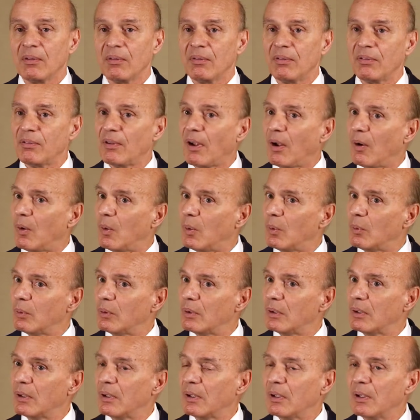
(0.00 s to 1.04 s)
So,
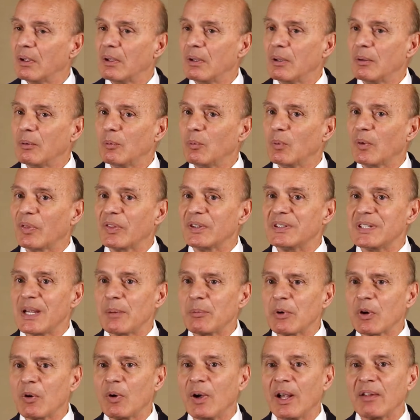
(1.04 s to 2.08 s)
with the
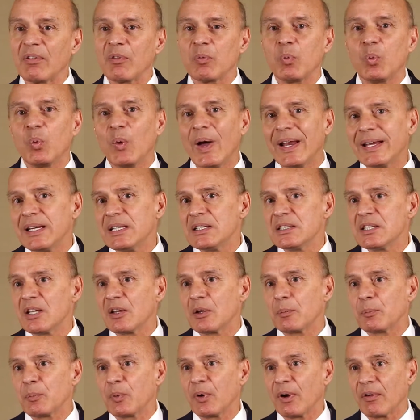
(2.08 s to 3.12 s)
Democrats wedded
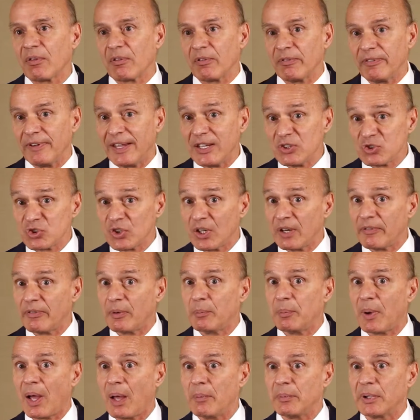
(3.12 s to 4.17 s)
to the preservation of
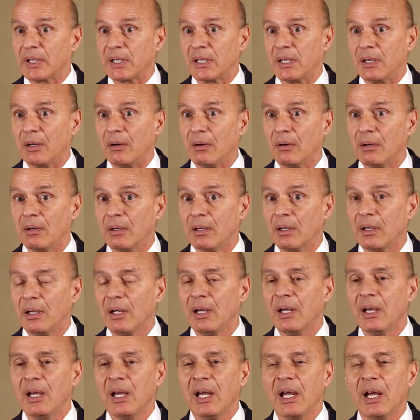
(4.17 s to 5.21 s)
Obamacare,
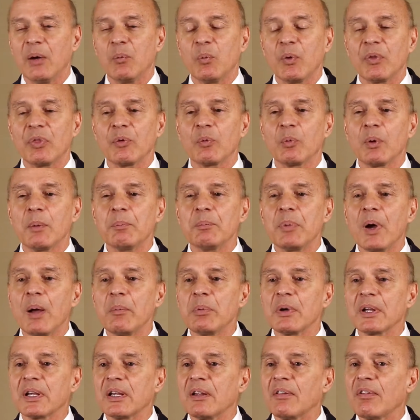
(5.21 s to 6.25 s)
and with the
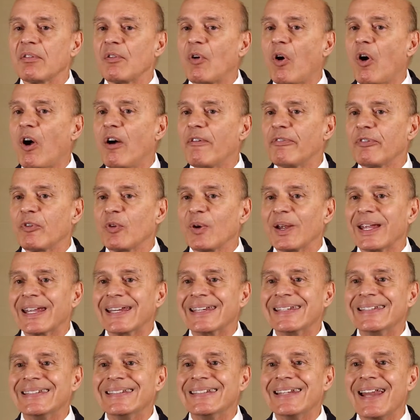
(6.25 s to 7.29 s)
Republicans
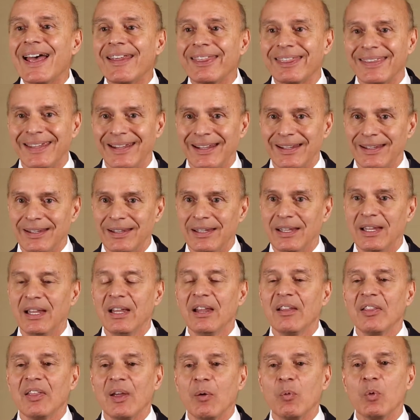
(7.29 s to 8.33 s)
offering nothing
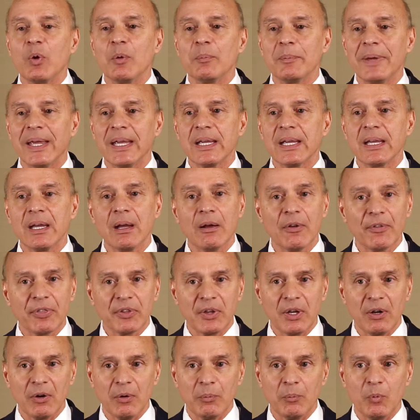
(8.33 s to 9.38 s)
that will make
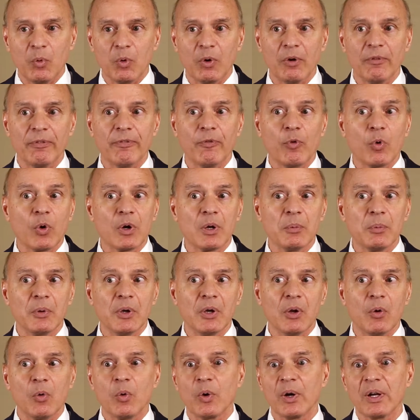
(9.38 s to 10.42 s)
healthcare more
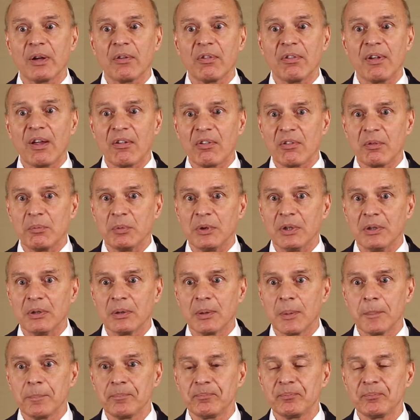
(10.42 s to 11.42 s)
affordable or accessible,